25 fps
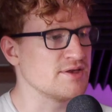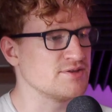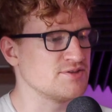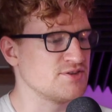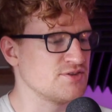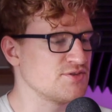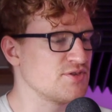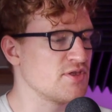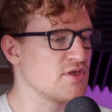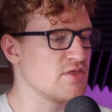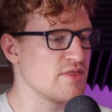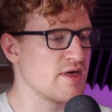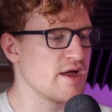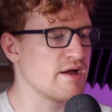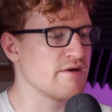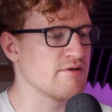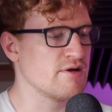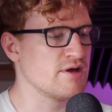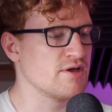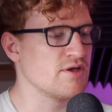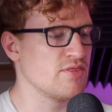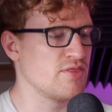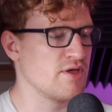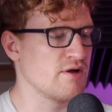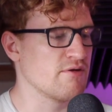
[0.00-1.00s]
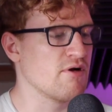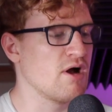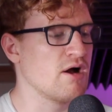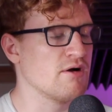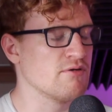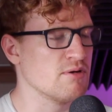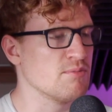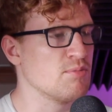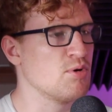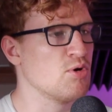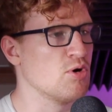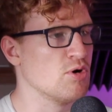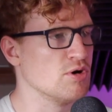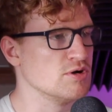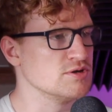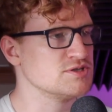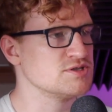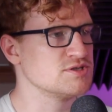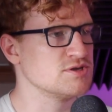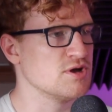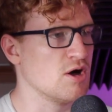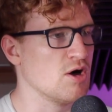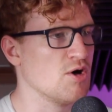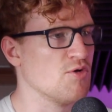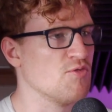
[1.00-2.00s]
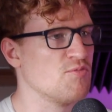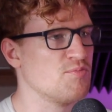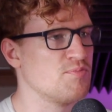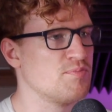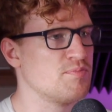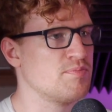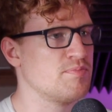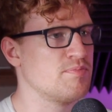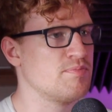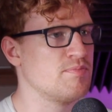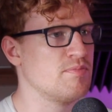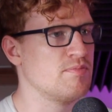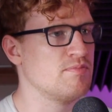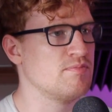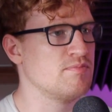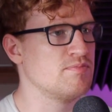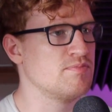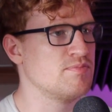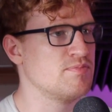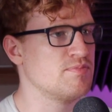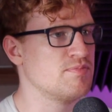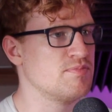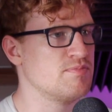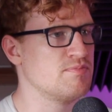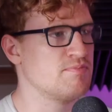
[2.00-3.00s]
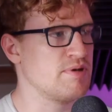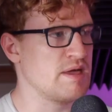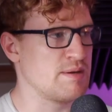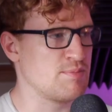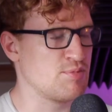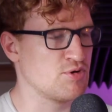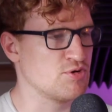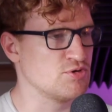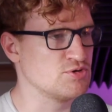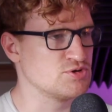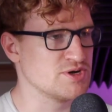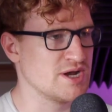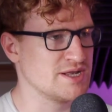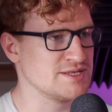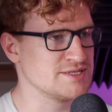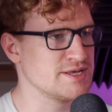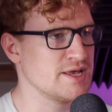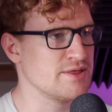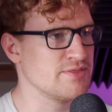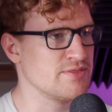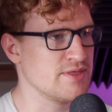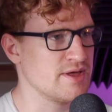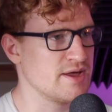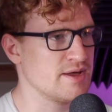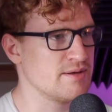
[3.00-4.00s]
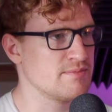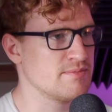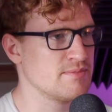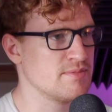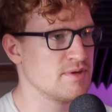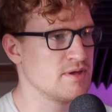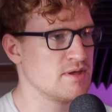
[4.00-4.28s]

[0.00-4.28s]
is, is that there are there are reports of people who transcend that.